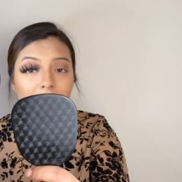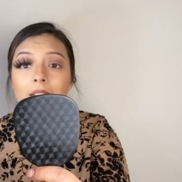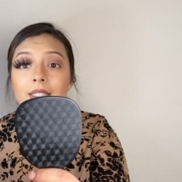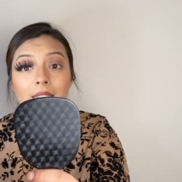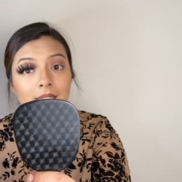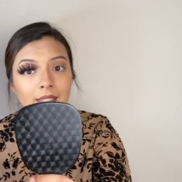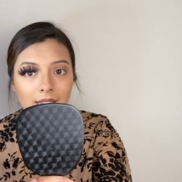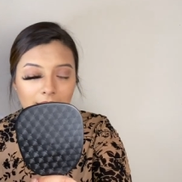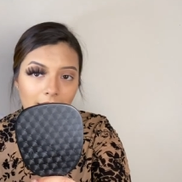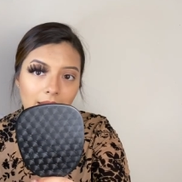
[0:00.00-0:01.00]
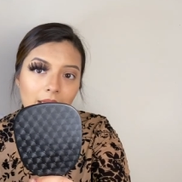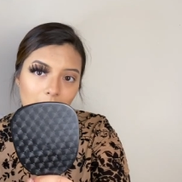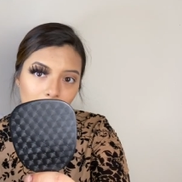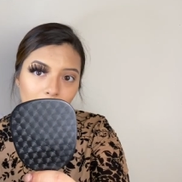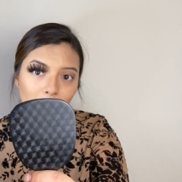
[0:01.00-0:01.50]
And as I say that, I
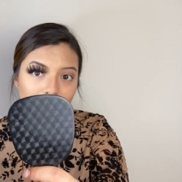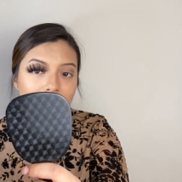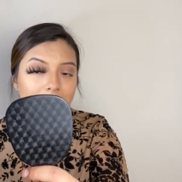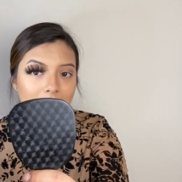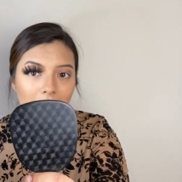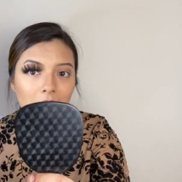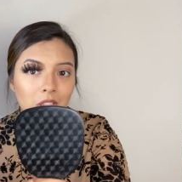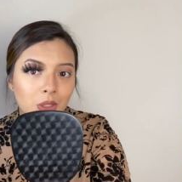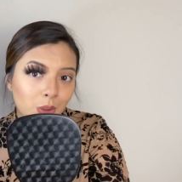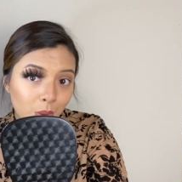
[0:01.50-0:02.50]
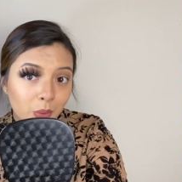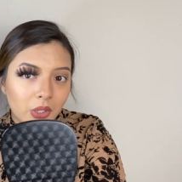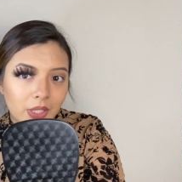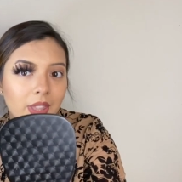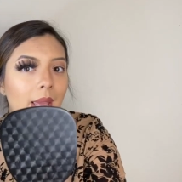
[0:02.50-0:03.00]
am afraid that they actually do
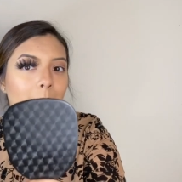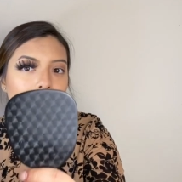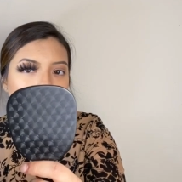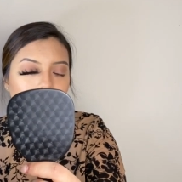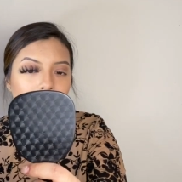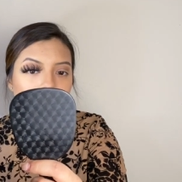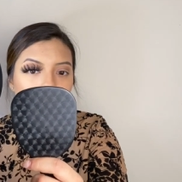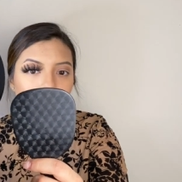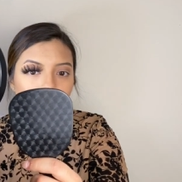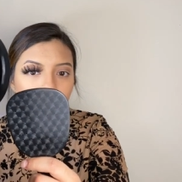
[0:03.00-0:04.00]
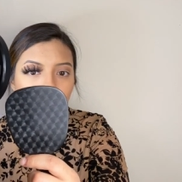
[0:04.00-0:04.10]
look that bad on camera,